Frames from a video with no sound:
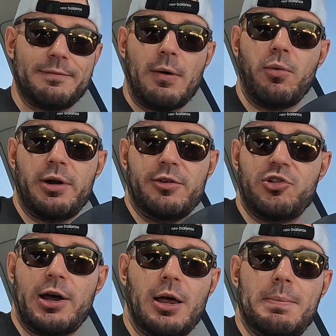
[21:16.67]
if I wanna
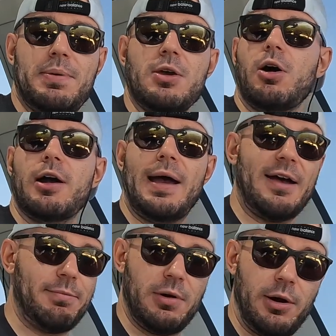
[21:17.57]
try to PR a
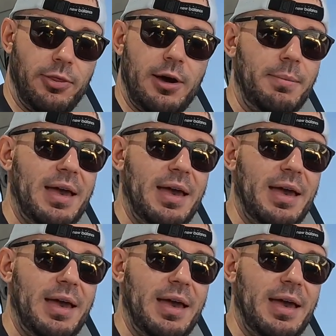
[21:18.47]
half marathon,